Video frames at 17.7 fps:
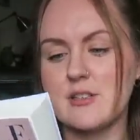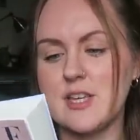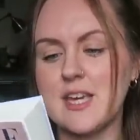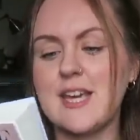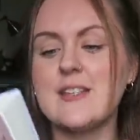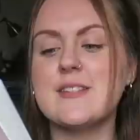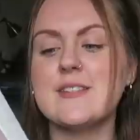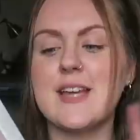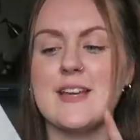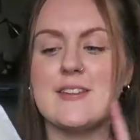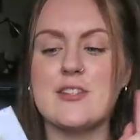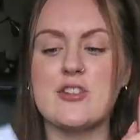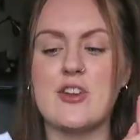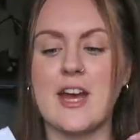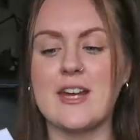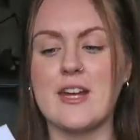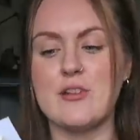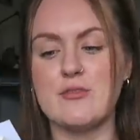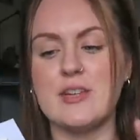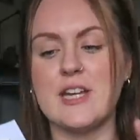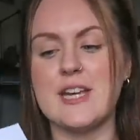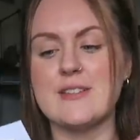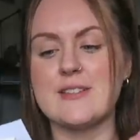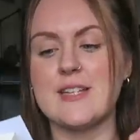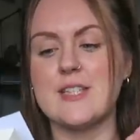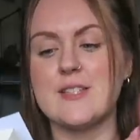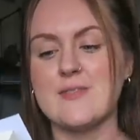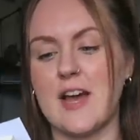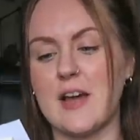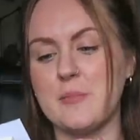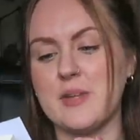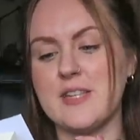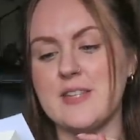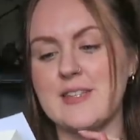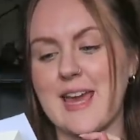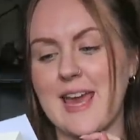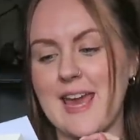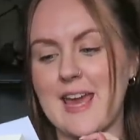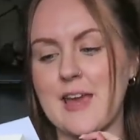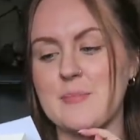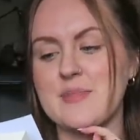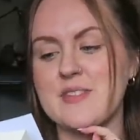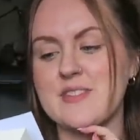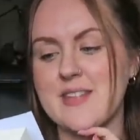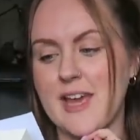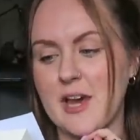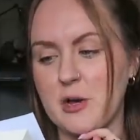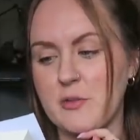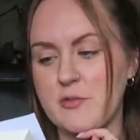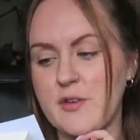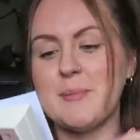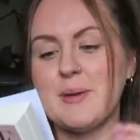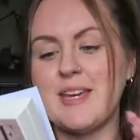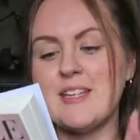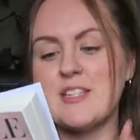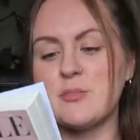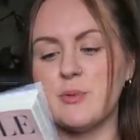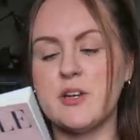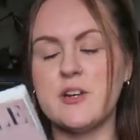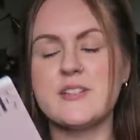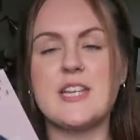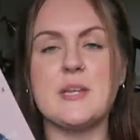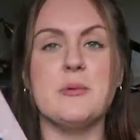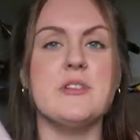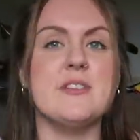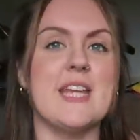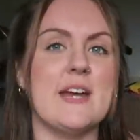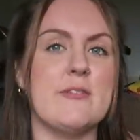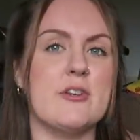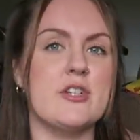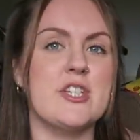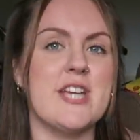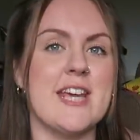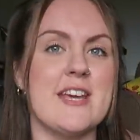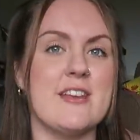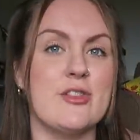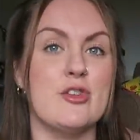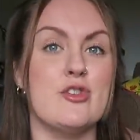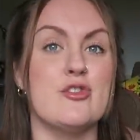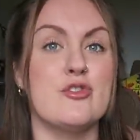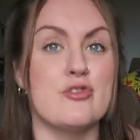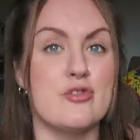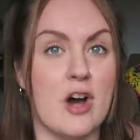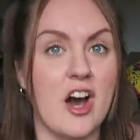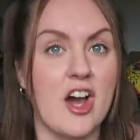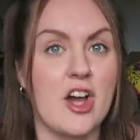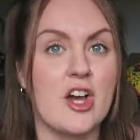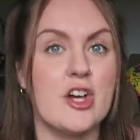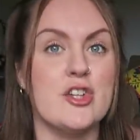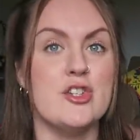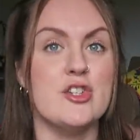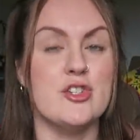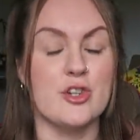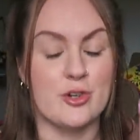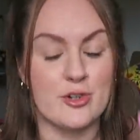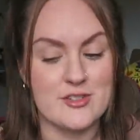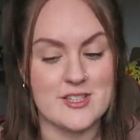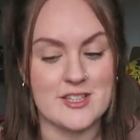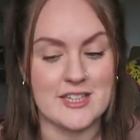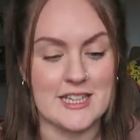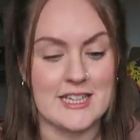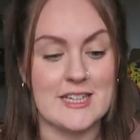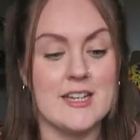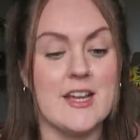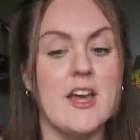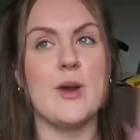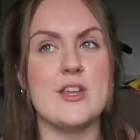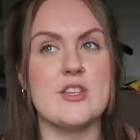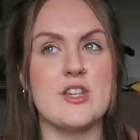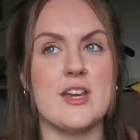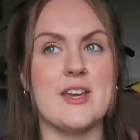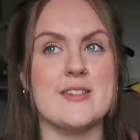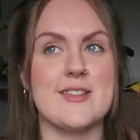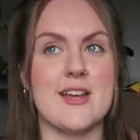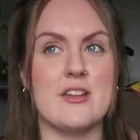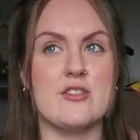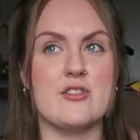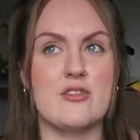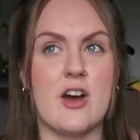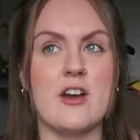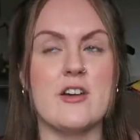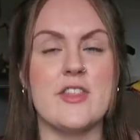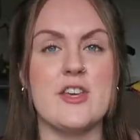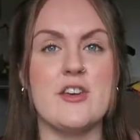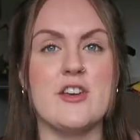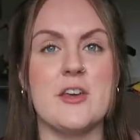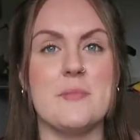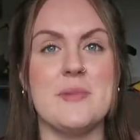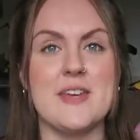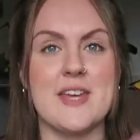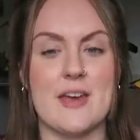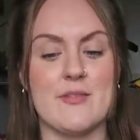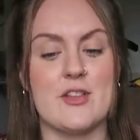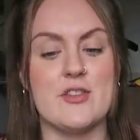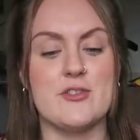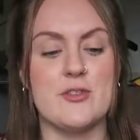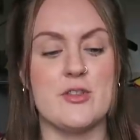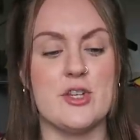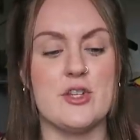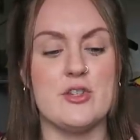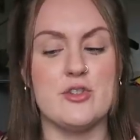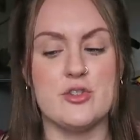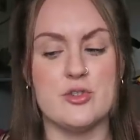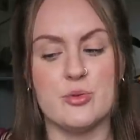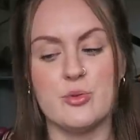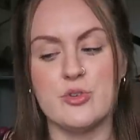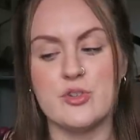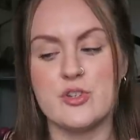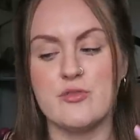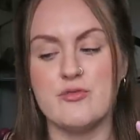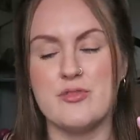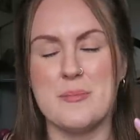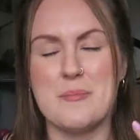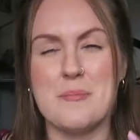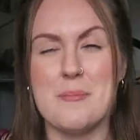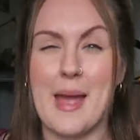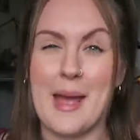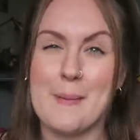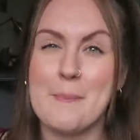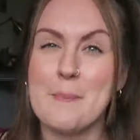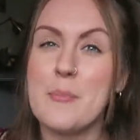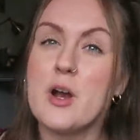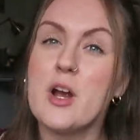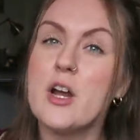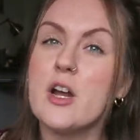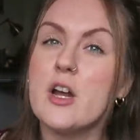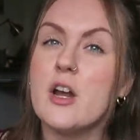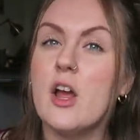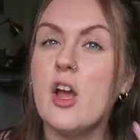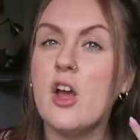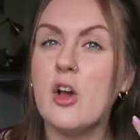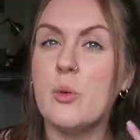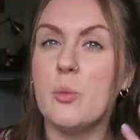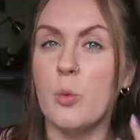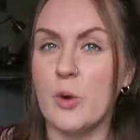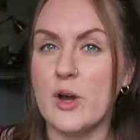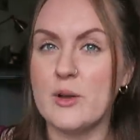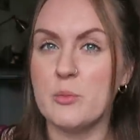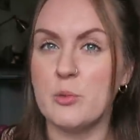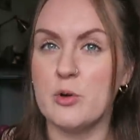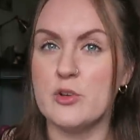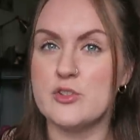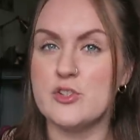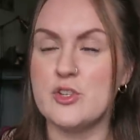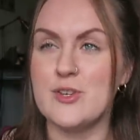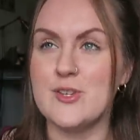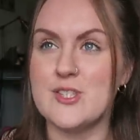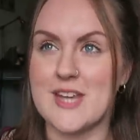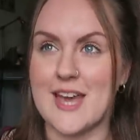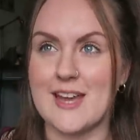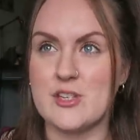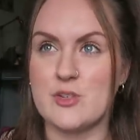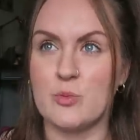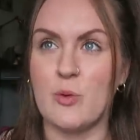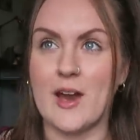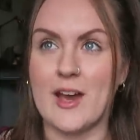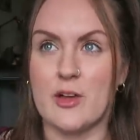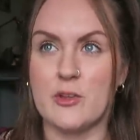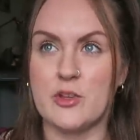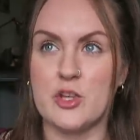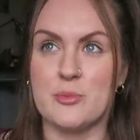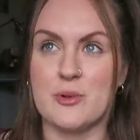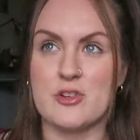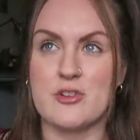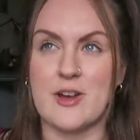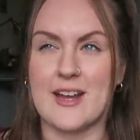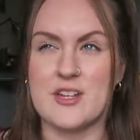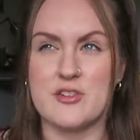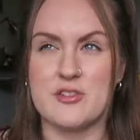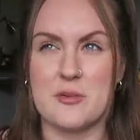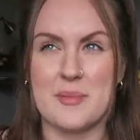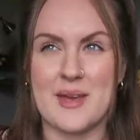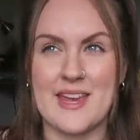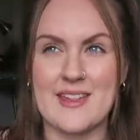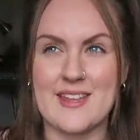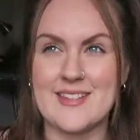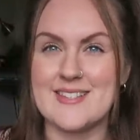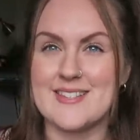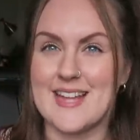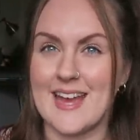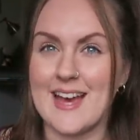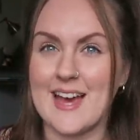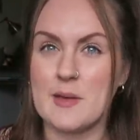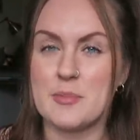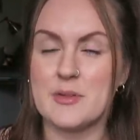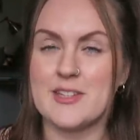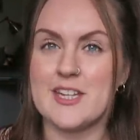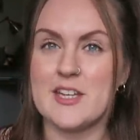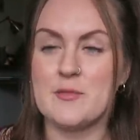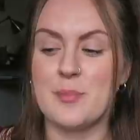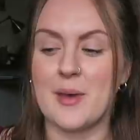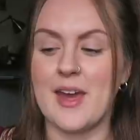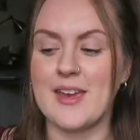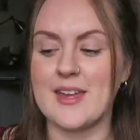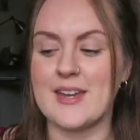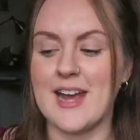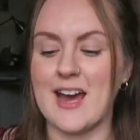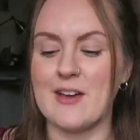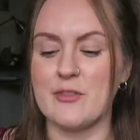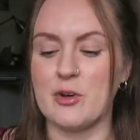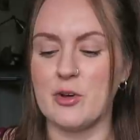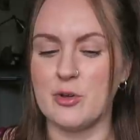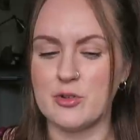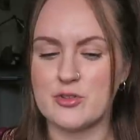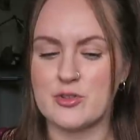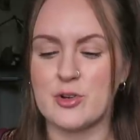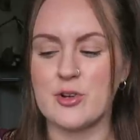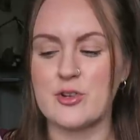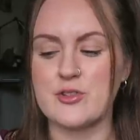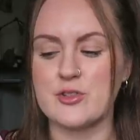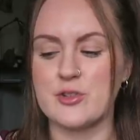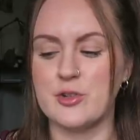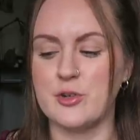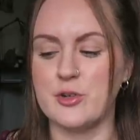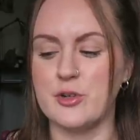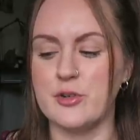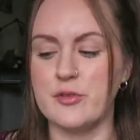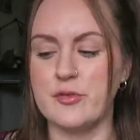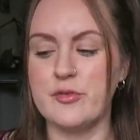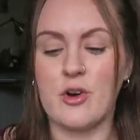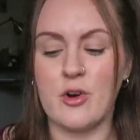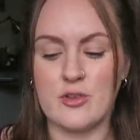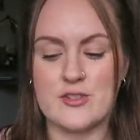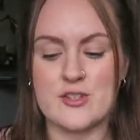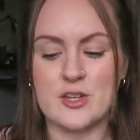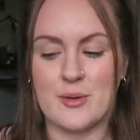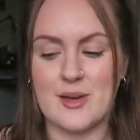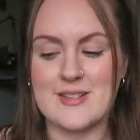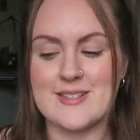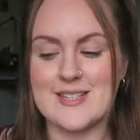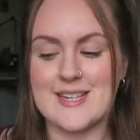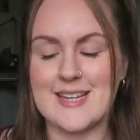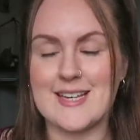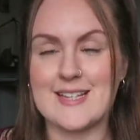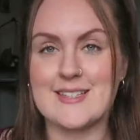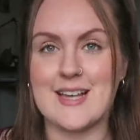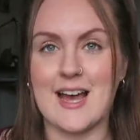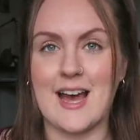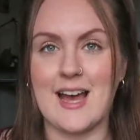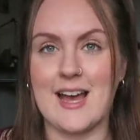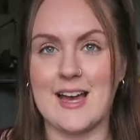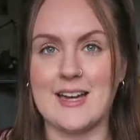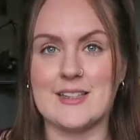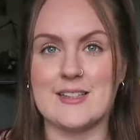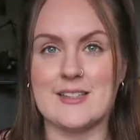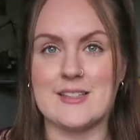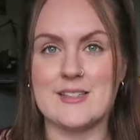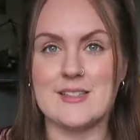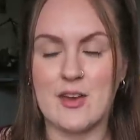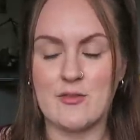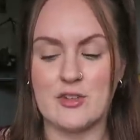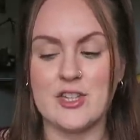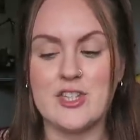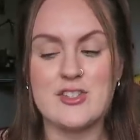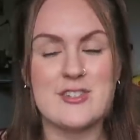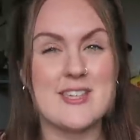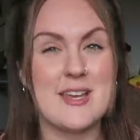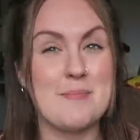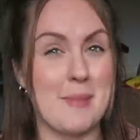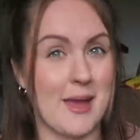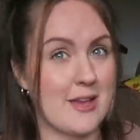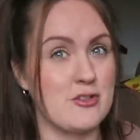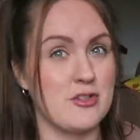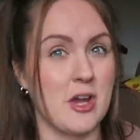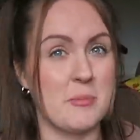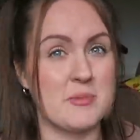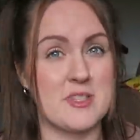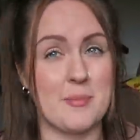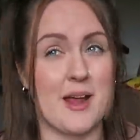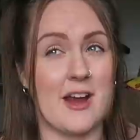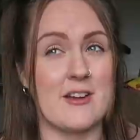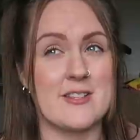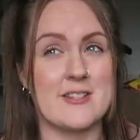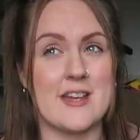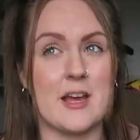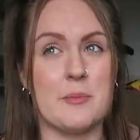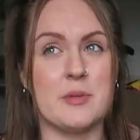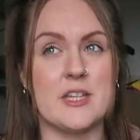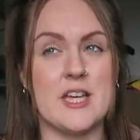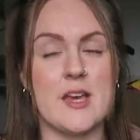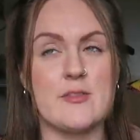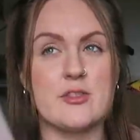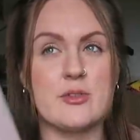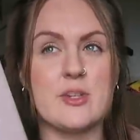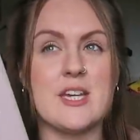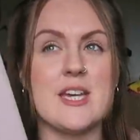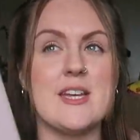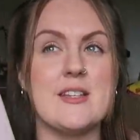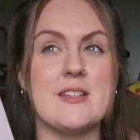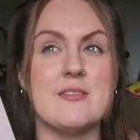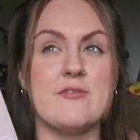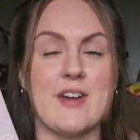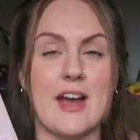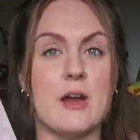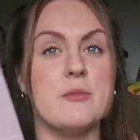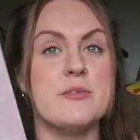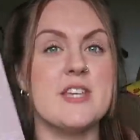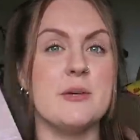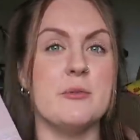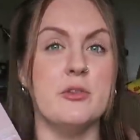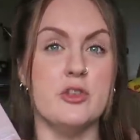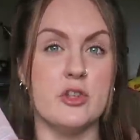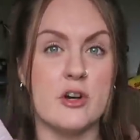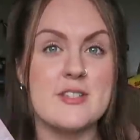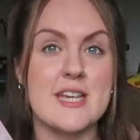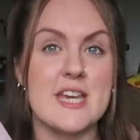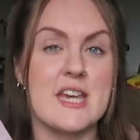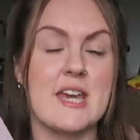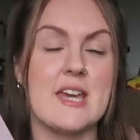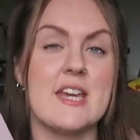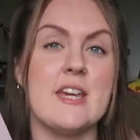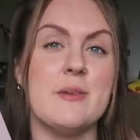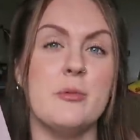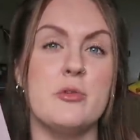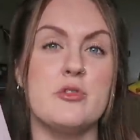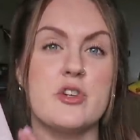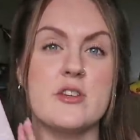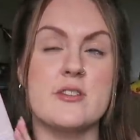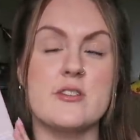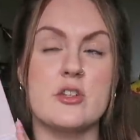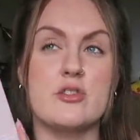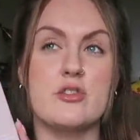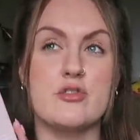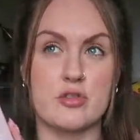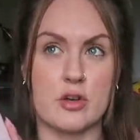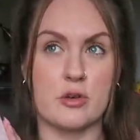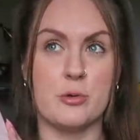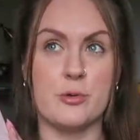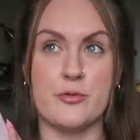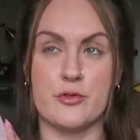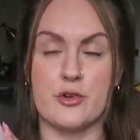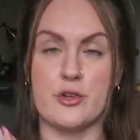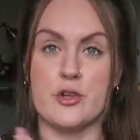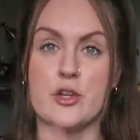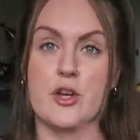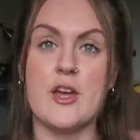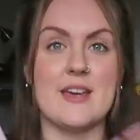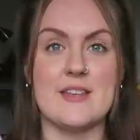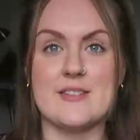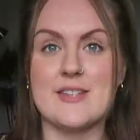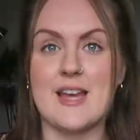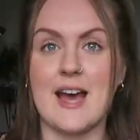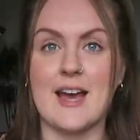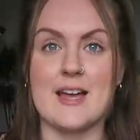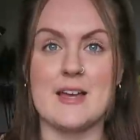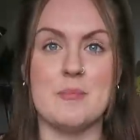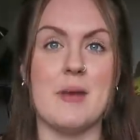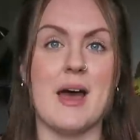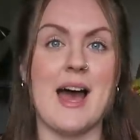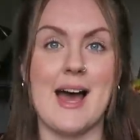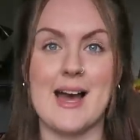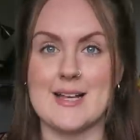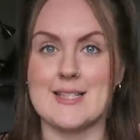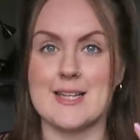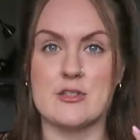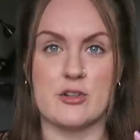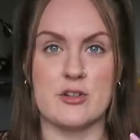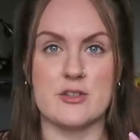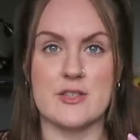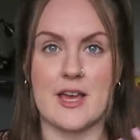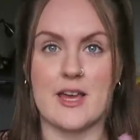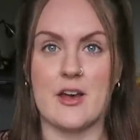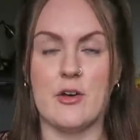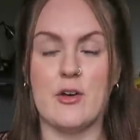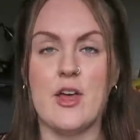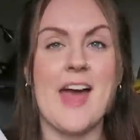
he decides to try to erase his family debt himself, but he swears he will never take the drug Docilene, which is a drug that you can be given so that you don't remember what it was you did while you were trying to repay this debt, I believe, but it can have all sorts of consequences and can really just like mess you up as a person, I believe. So he vows he will not take it, he will just struggle through this time as a docile.